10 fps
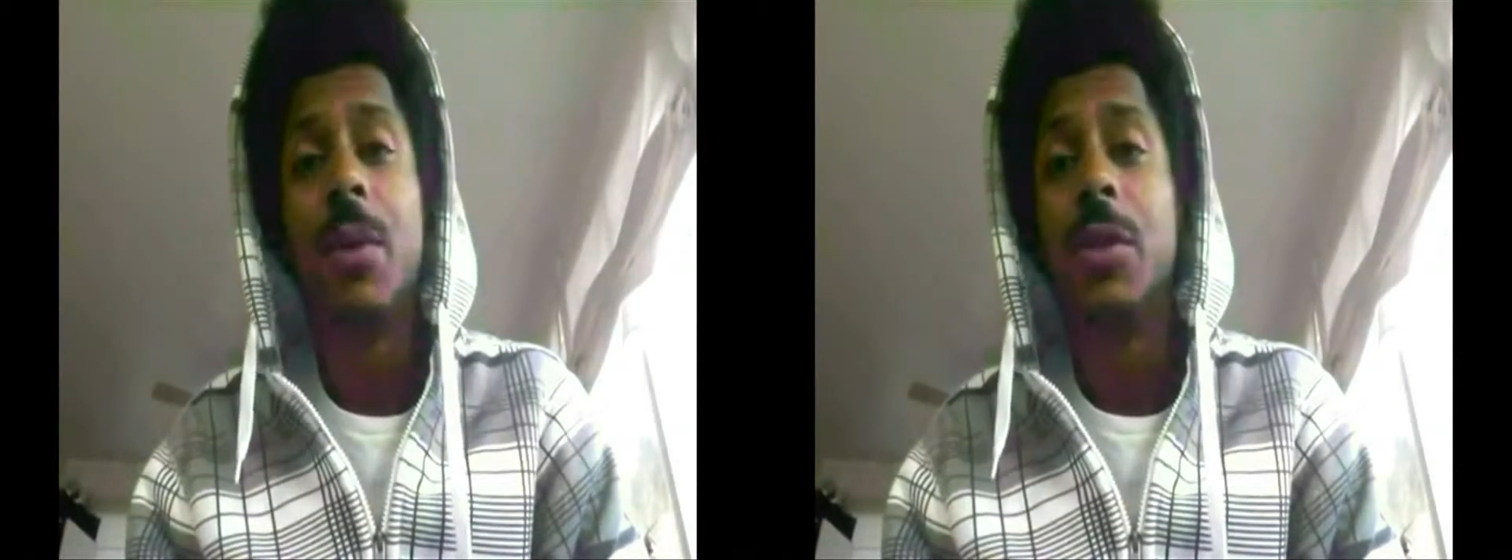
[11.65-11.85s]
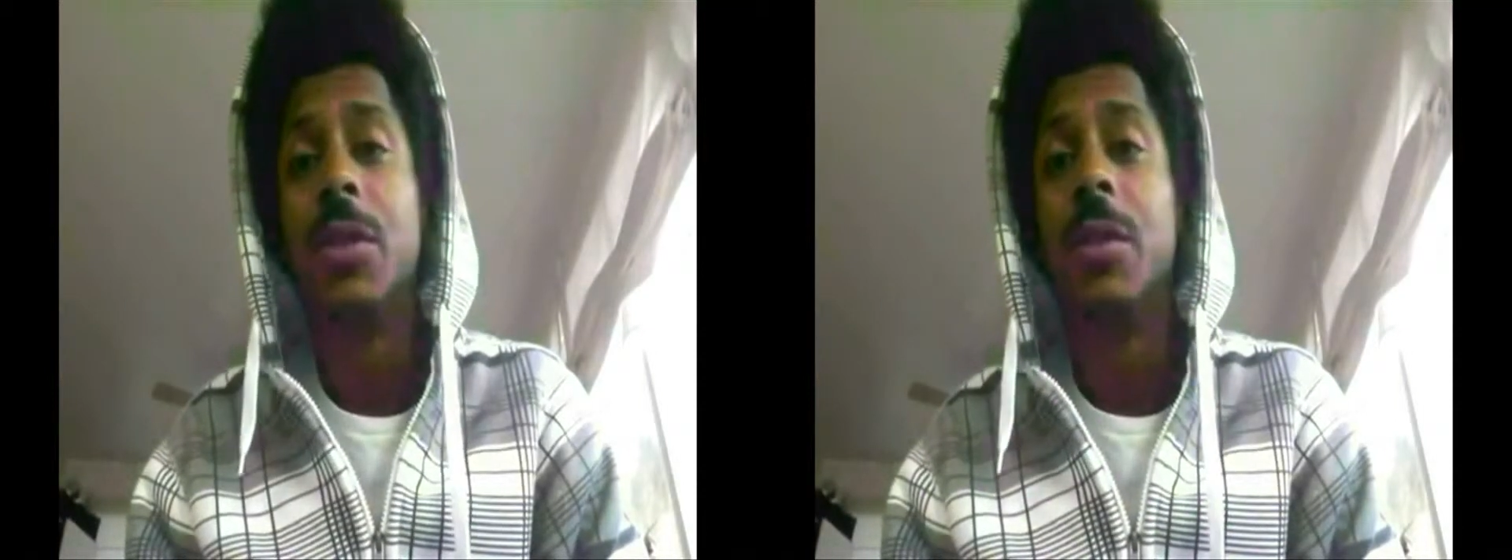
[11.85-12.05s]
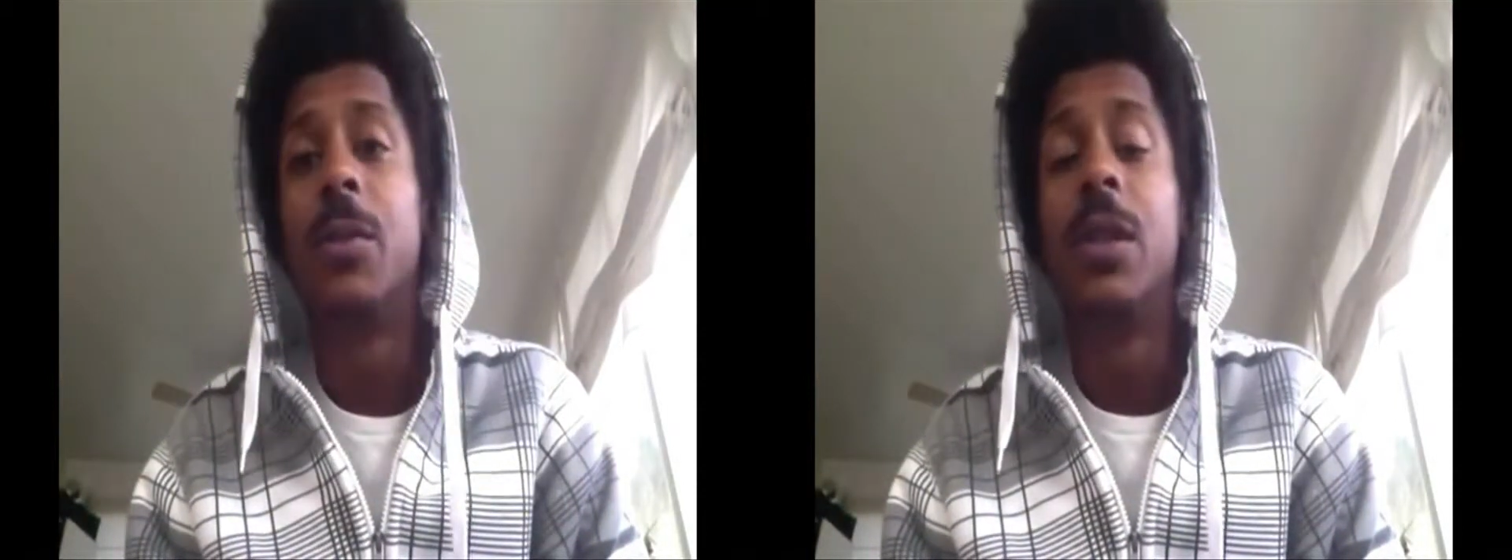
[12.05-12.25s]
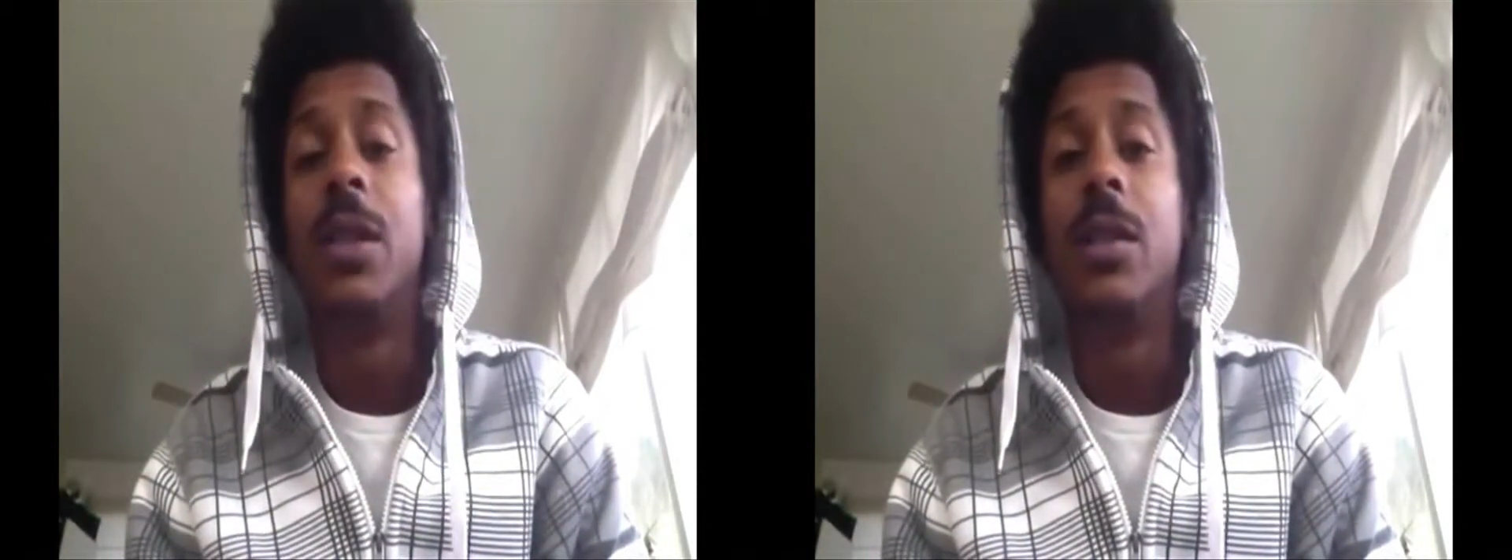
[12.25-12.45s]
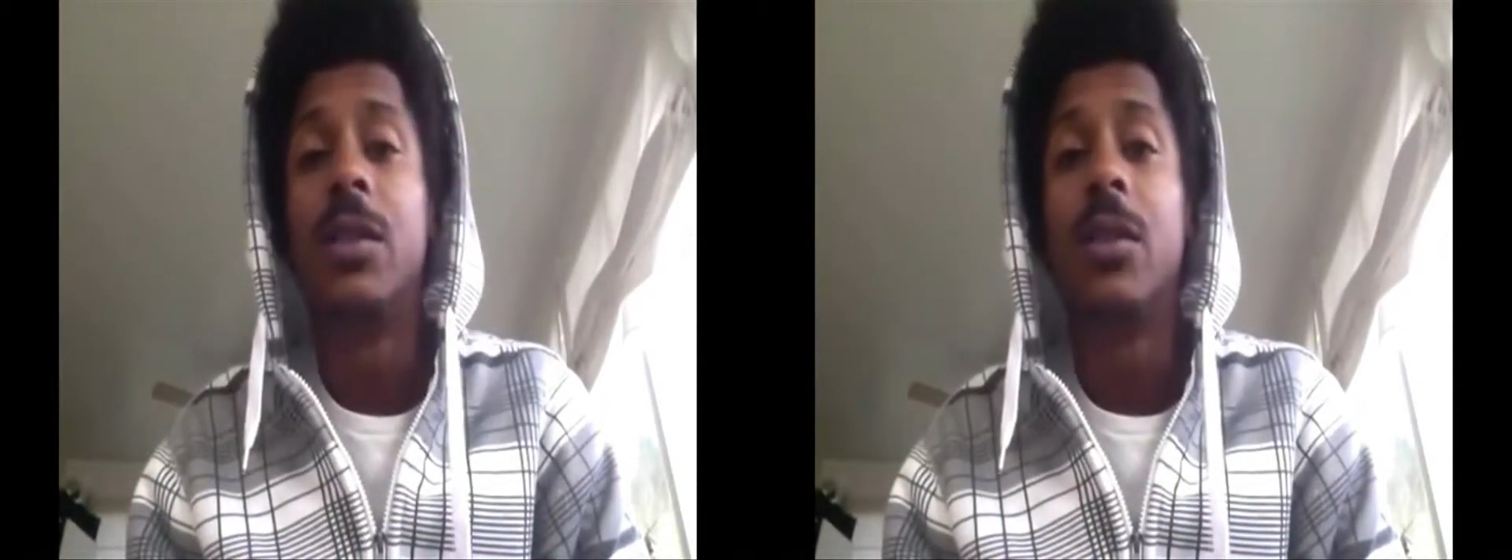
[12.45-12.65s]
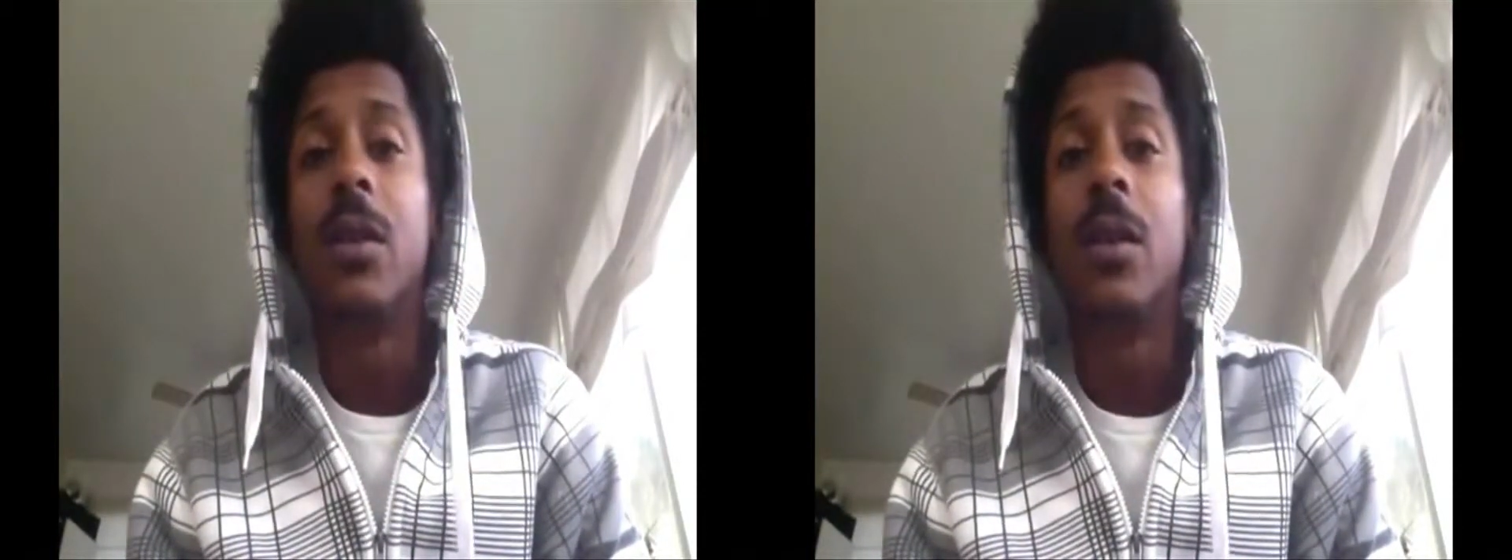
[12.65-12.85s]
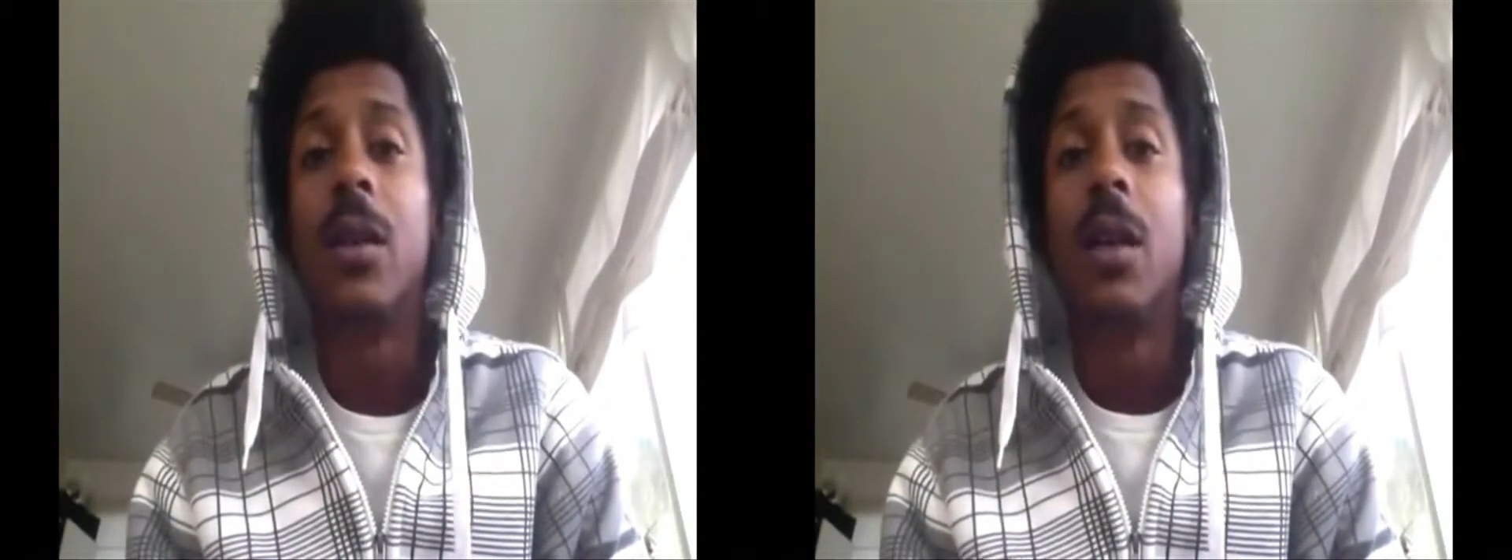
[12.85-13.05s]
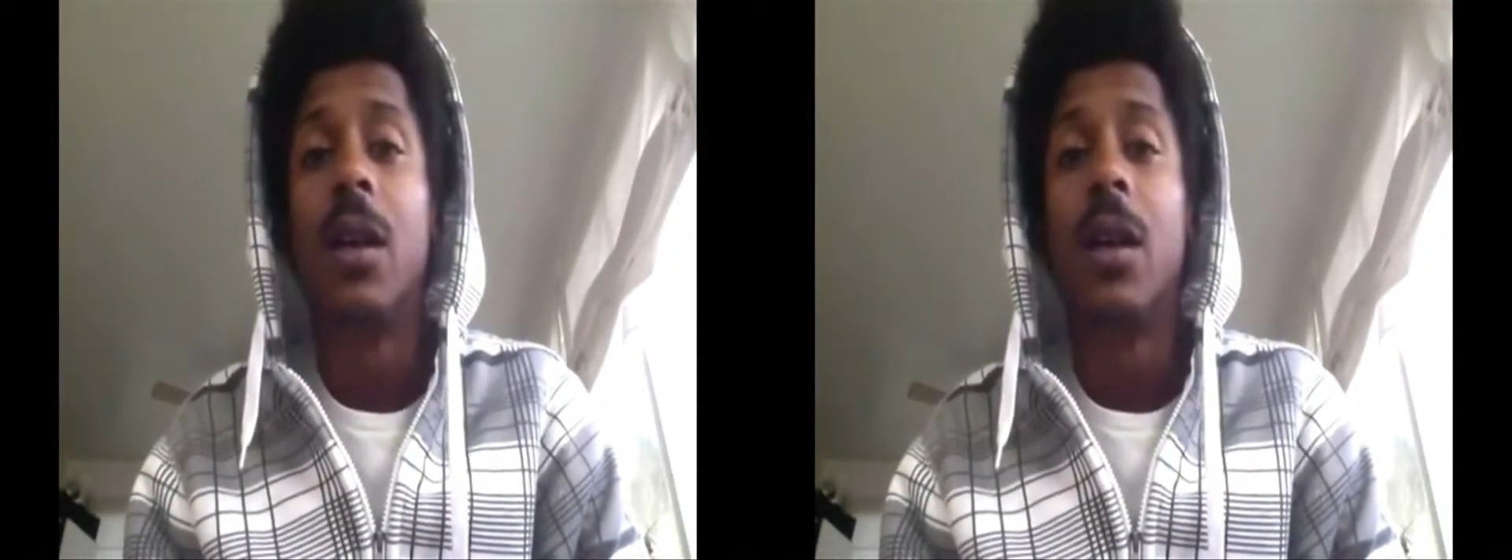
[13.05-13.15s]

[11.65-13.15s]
person to please, so